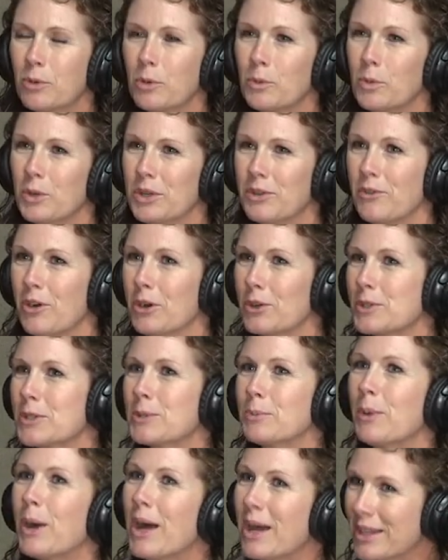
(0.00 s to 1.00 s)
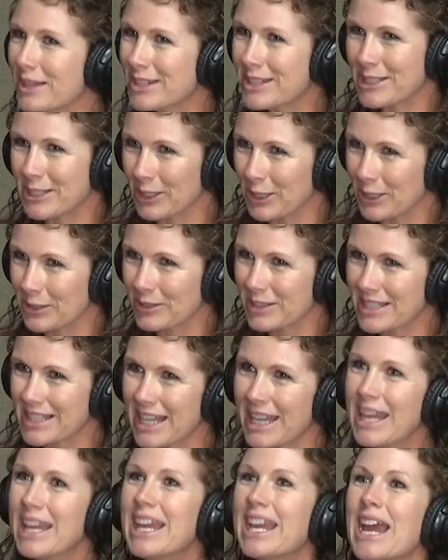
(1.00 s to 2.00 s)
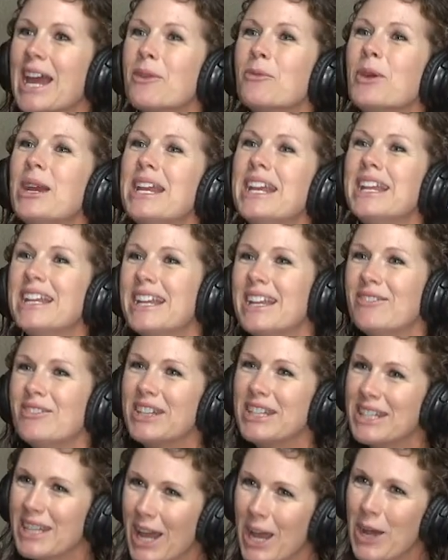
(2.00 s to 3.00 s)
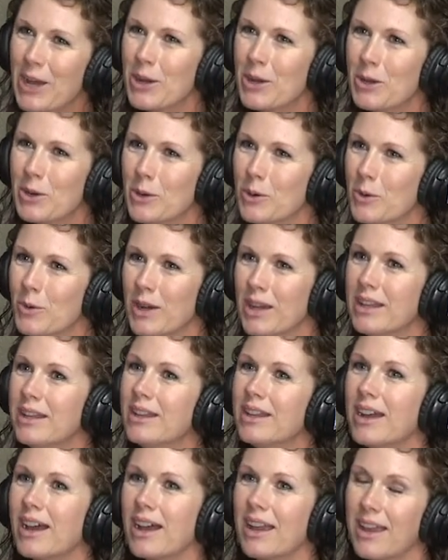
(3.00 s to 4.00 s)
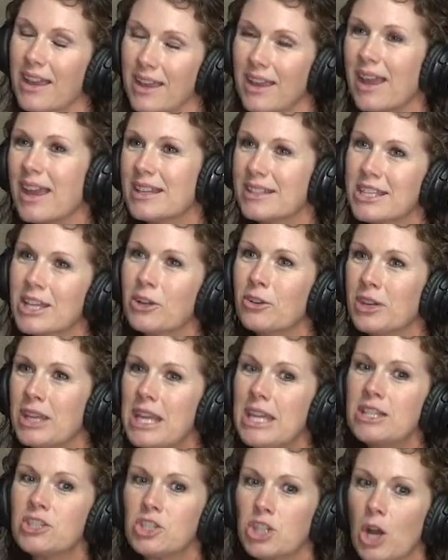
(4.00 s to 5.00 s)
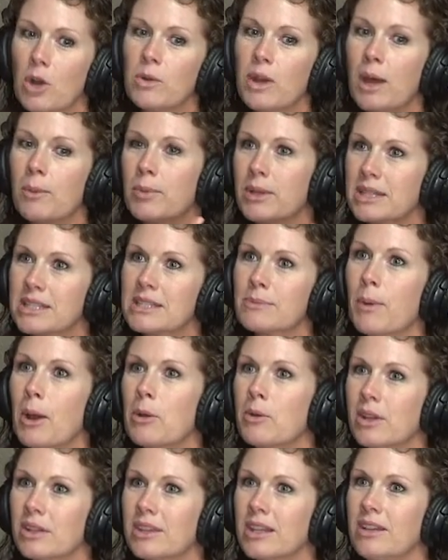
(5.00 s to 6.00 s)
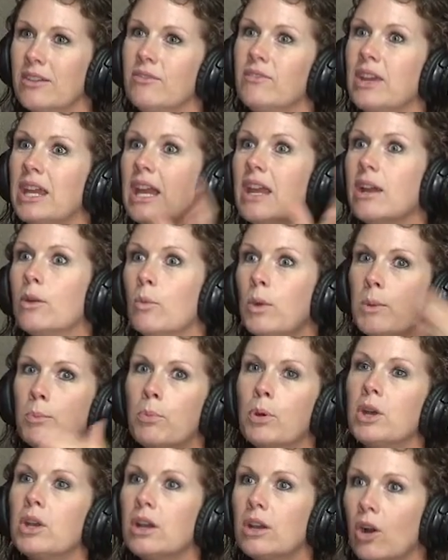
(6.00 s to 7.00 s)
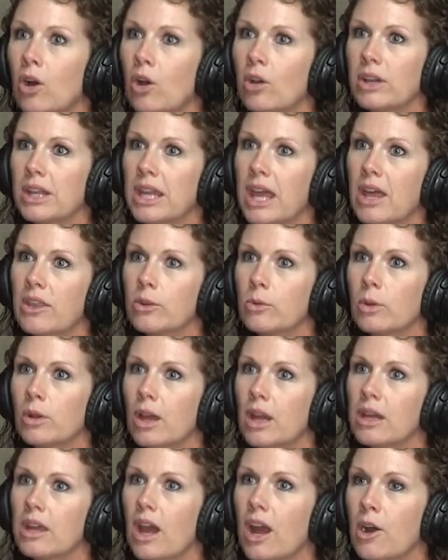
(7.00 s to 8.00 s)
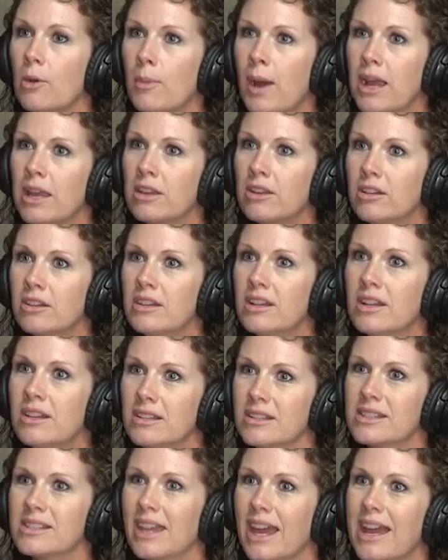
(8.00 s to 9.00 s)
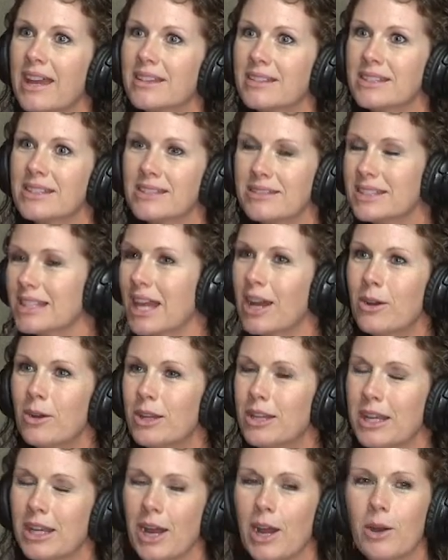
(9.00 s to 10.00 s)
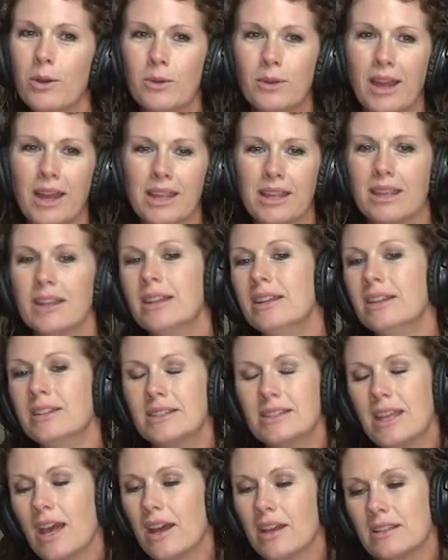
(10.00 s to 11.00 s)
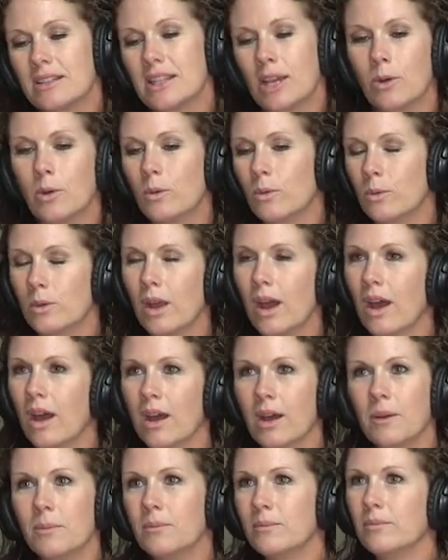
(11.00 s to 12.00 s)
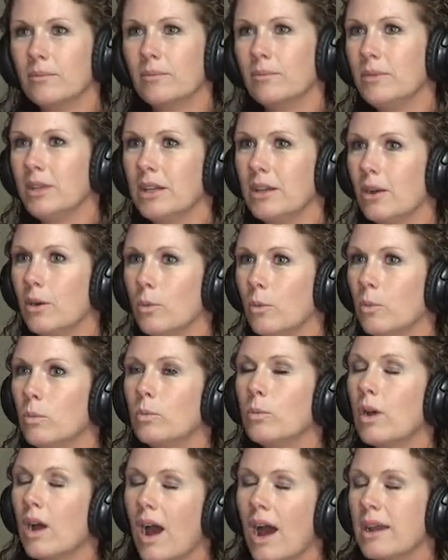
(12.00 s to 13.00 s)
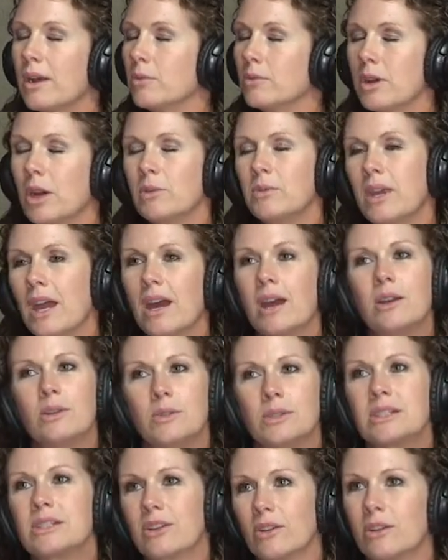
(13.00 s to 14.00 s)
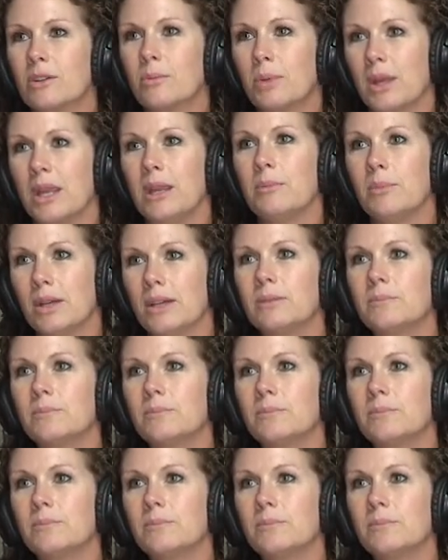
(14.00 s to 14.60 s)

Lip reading: were one of our sponsors, and we didn't even know until he showed up and spoke at the event, and we put it all together. We're like, oh my goodness, that's so, and like, so, I don't know yet who it's going to be. But.